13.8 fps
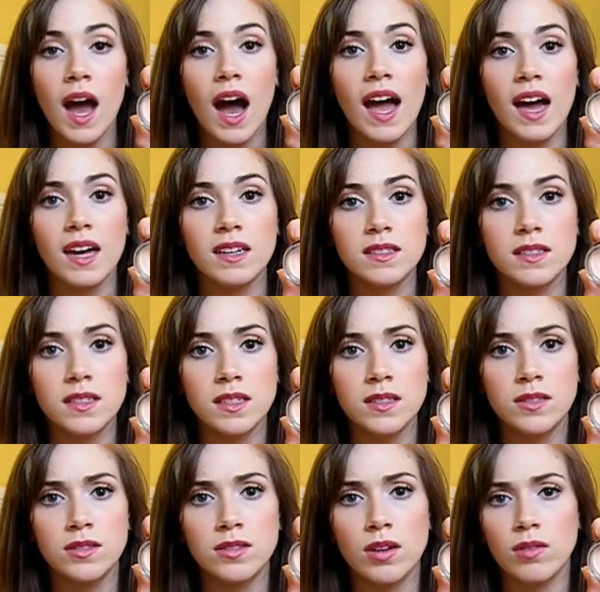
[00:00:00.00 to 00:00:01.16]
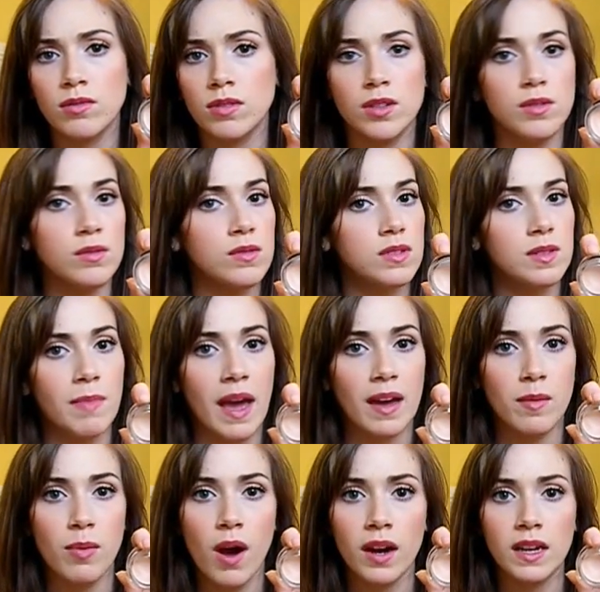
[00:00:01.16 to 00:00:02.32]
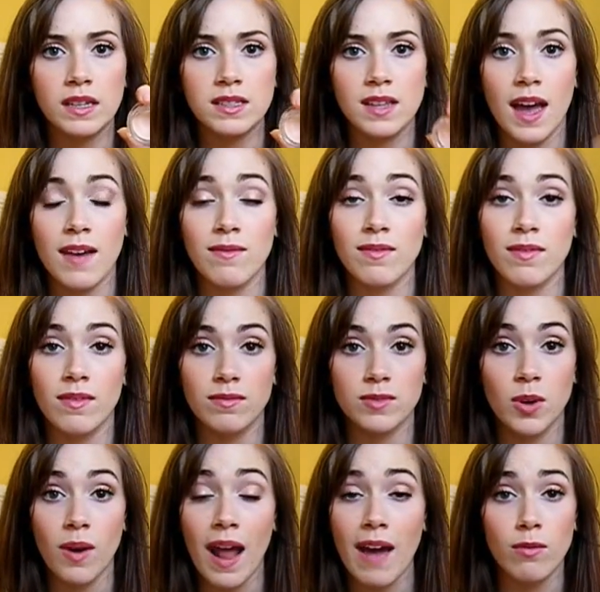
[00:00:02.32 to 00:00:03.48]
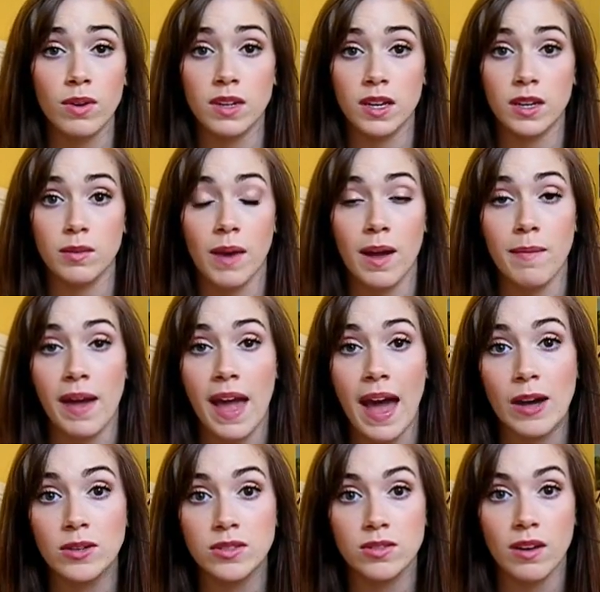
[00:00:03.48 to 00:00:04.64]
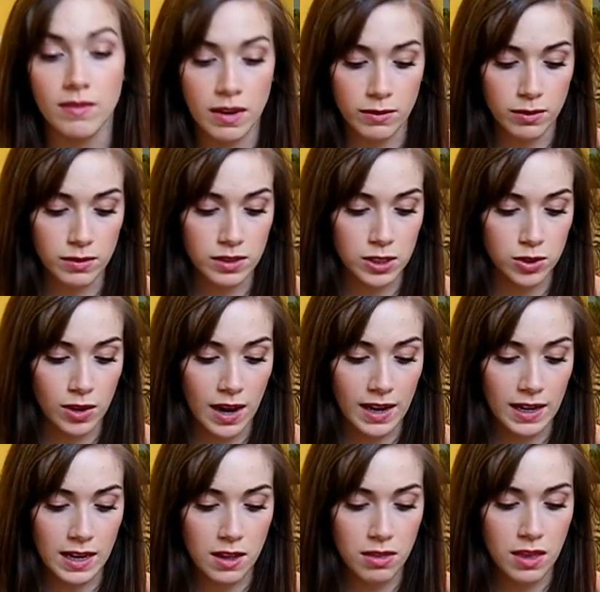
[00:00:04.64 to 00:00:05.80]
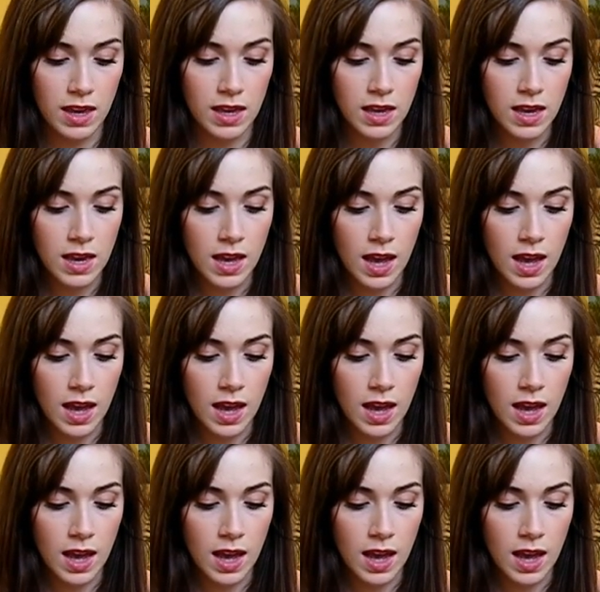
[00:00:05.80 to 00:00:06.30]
I honestly don't use MAC products. I don't have one nearby my house, so I've never really tried anything.